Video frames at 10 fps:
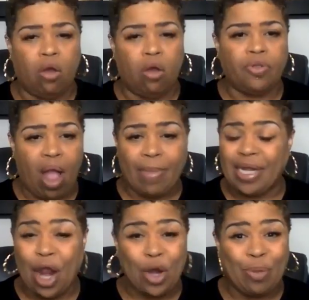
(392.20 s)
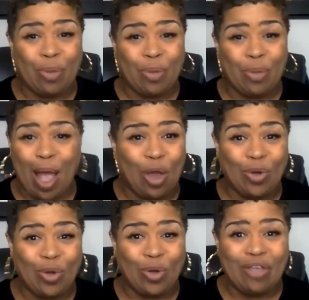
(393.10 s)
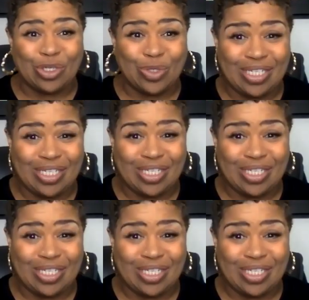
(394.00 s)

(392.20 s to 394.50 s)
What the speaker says: and go to trauma? And I heard about yoni vaginal